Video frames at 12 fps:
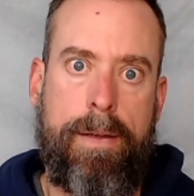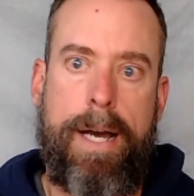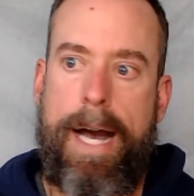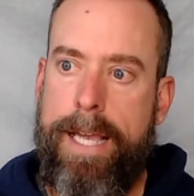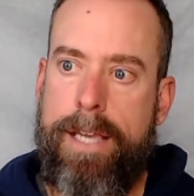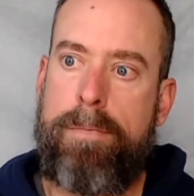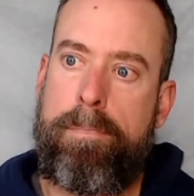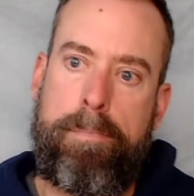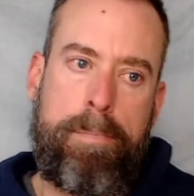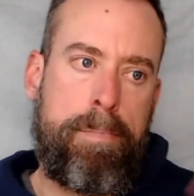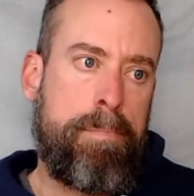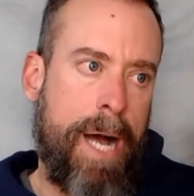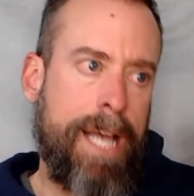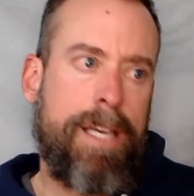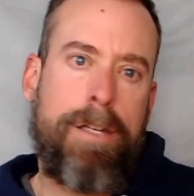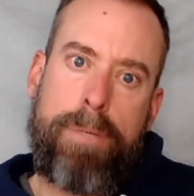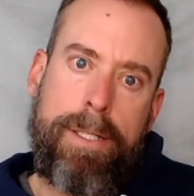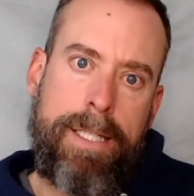I could I
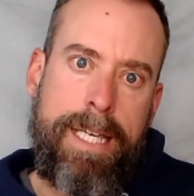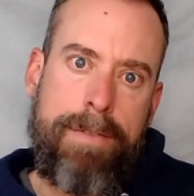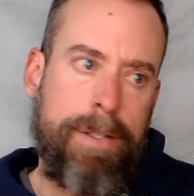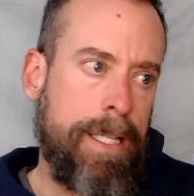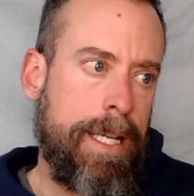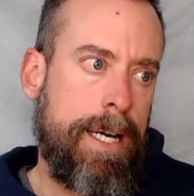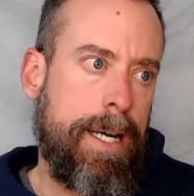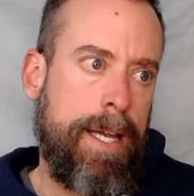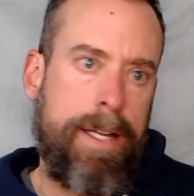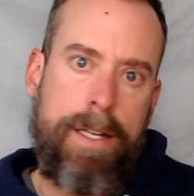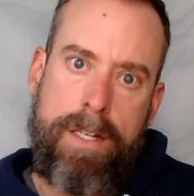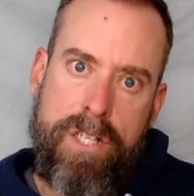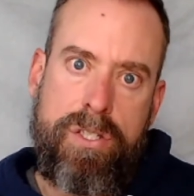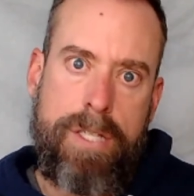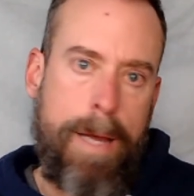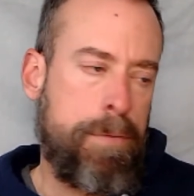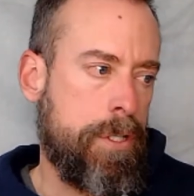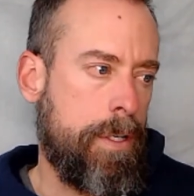could believe a lie and a
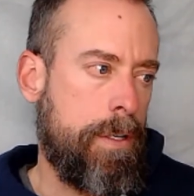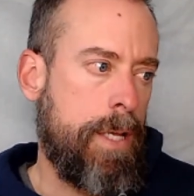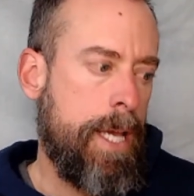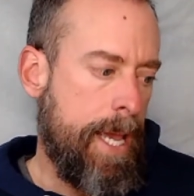deception